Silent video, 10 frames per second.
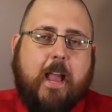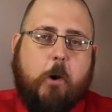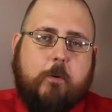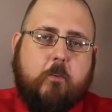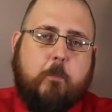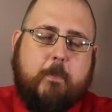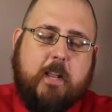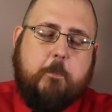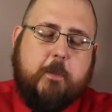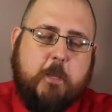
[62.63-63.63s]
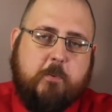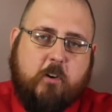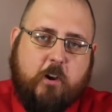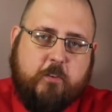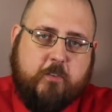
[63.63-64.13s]
However, many
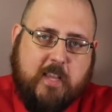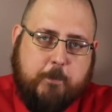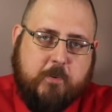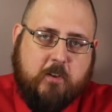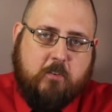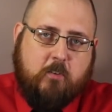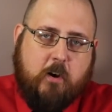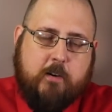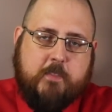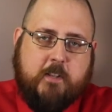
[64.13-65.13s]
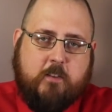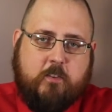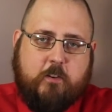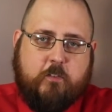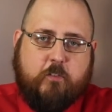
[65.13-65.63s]
people are skeptical of the
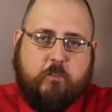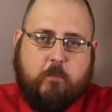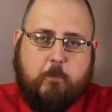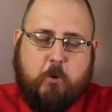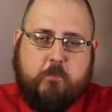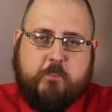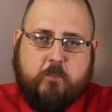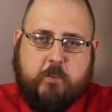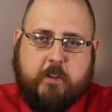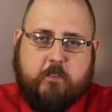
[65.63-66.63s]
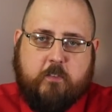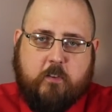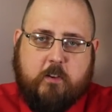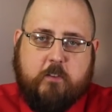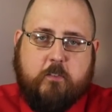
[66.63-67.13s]
decision to remove Julian
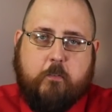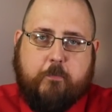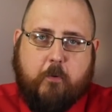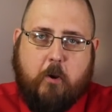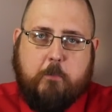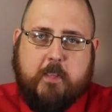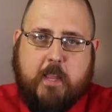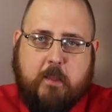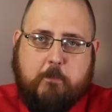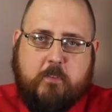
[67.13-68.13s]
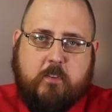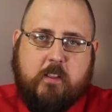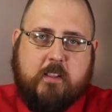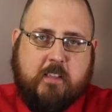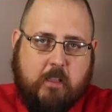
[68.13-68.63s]
Assange from the embassy,